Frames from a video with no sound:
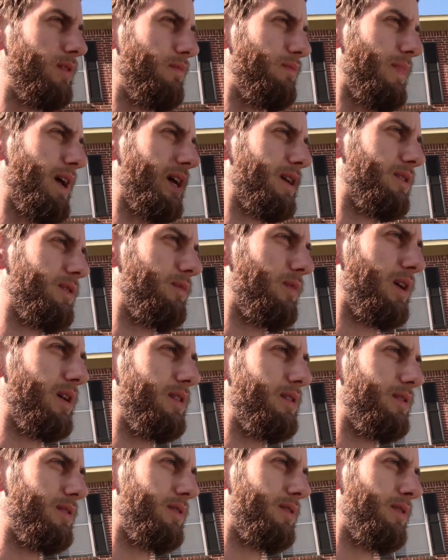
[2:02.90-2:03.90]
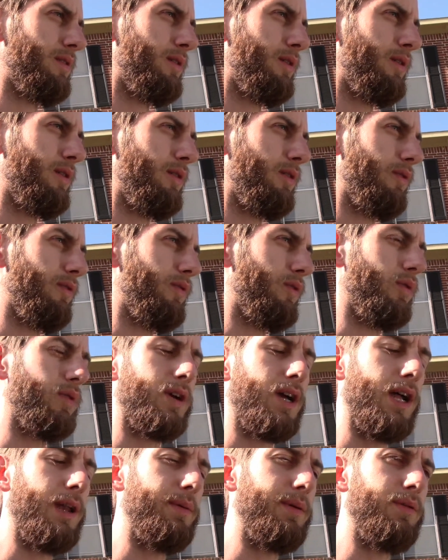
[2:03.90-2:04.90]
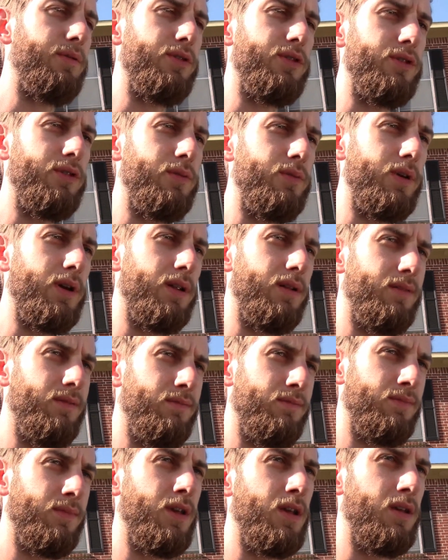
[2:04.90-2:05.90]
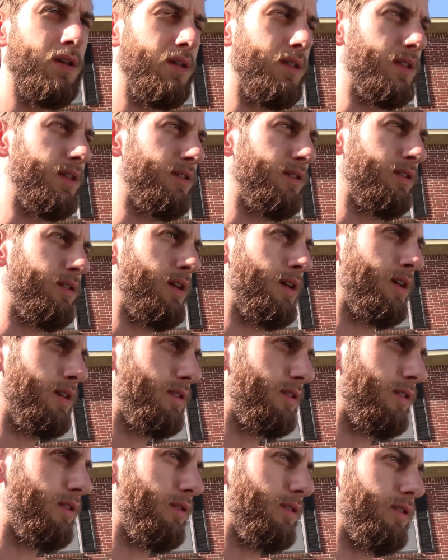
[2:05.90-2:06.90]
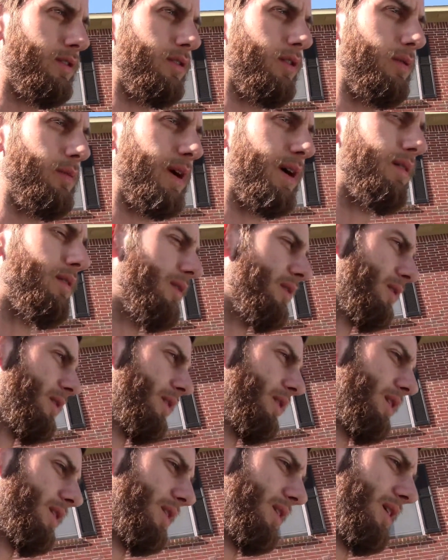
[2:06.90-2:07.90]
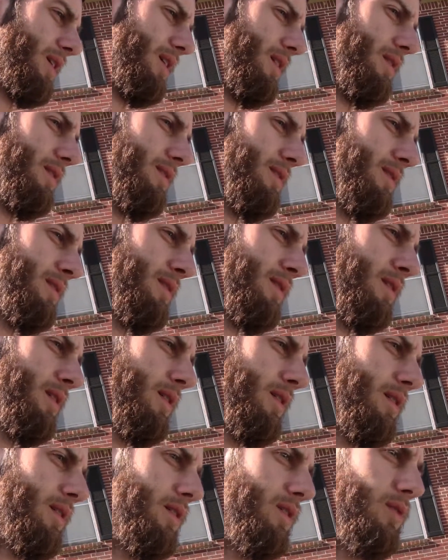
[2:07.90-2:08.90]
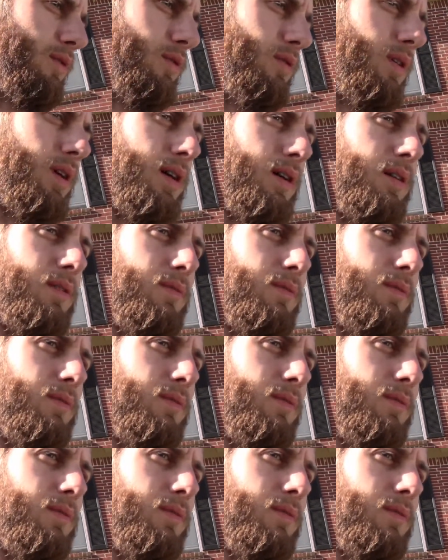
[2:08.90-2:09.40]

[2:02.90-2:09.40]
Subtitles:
to maximize your fuel economy, which is what this series is all about, then you